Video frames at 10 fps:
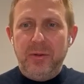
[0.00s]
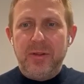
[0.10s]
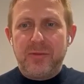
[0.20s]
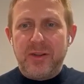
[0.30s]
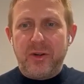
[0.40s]

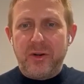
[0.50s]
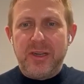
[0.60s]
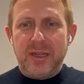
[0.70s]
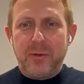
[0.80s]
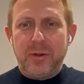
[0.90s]
it's a
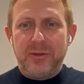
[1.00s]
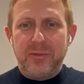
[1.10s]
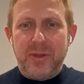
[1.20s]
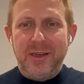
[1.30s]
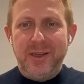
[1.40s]
rhetorical question,
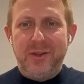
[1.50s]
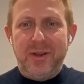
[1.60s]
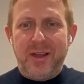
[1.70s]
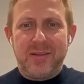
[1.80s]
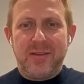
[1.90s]
but I need
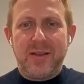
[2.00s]
to ask this.